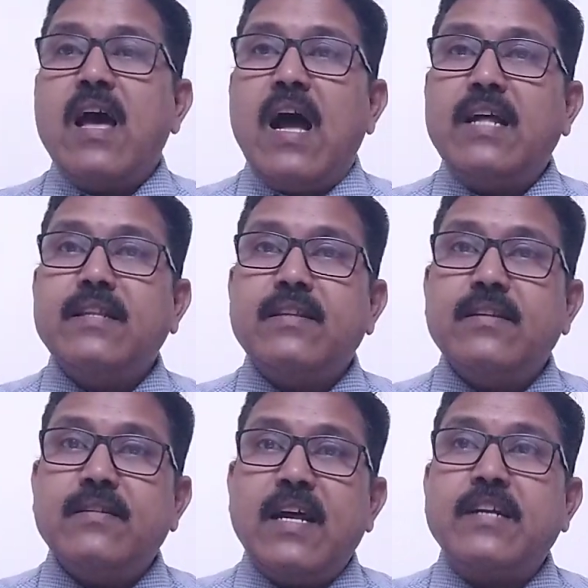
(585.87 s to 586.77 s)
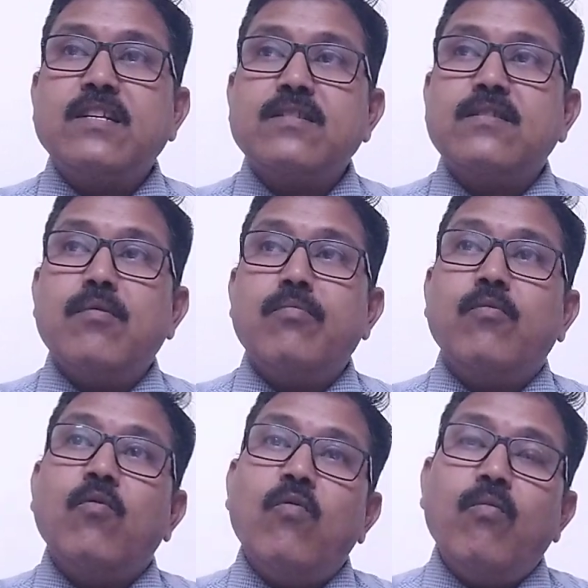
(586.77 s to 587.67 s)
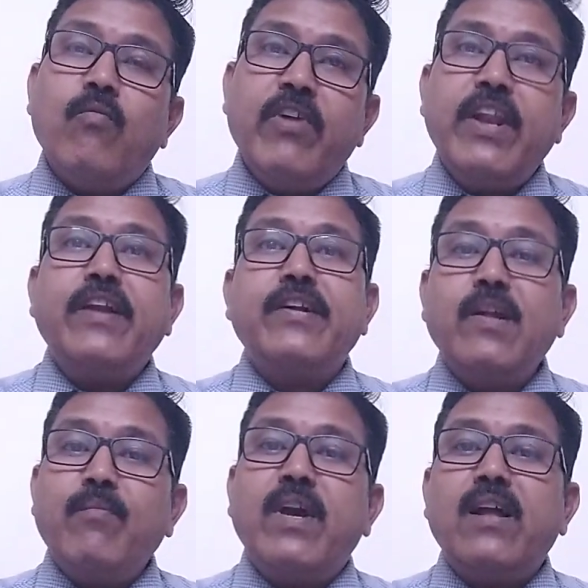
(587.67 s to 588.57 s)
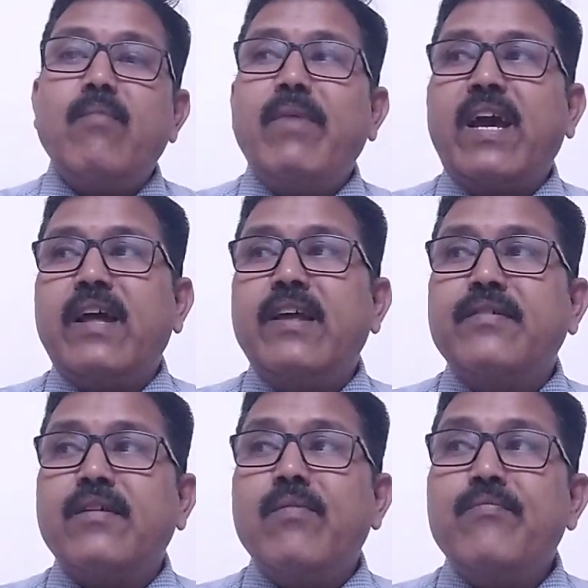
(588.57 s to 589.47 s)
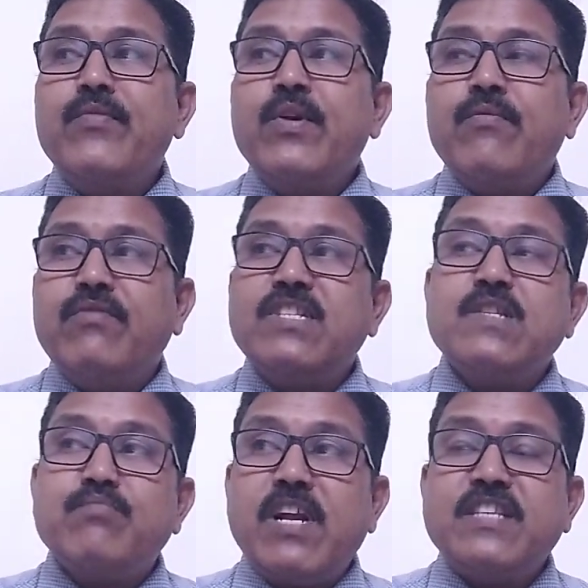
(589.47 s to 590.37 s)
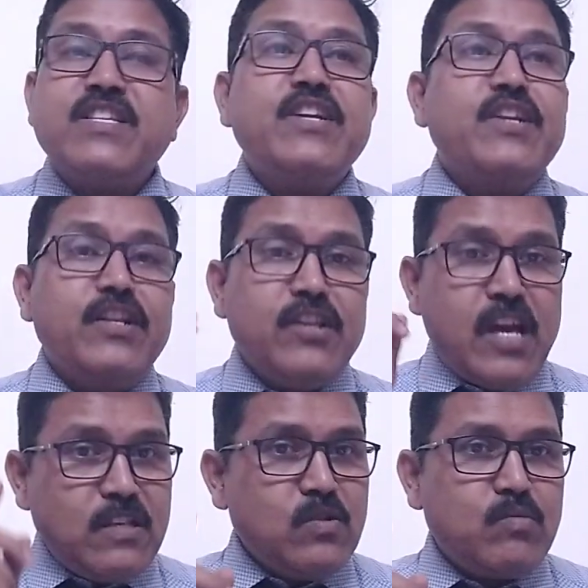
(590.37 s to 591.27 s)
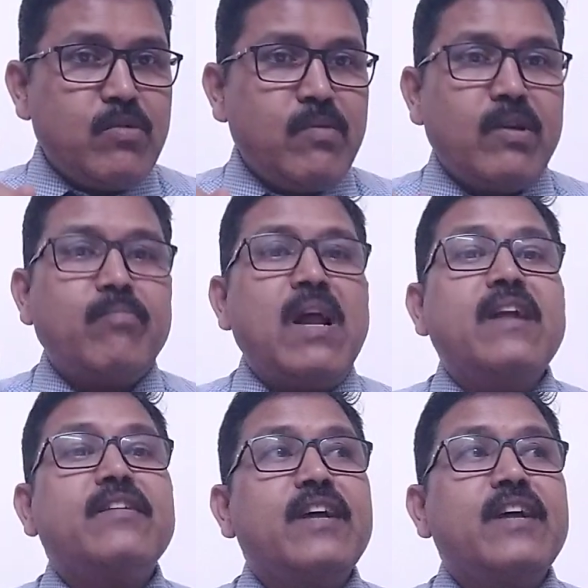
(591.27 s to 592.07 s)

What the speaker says: and that is the very typical mechanism which is present in the angiospermic plant,